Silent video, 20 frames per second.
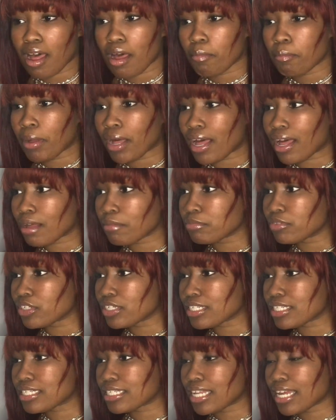But I'm
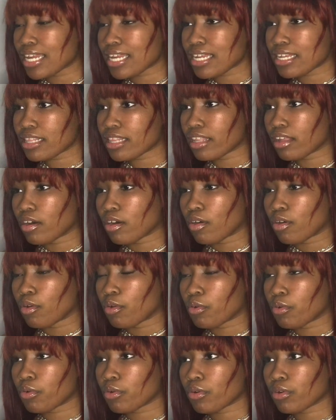just saying though,
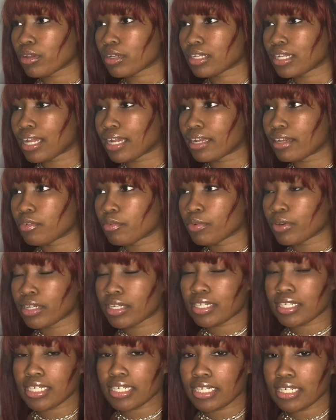like,
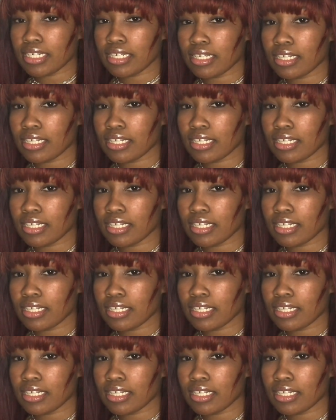really?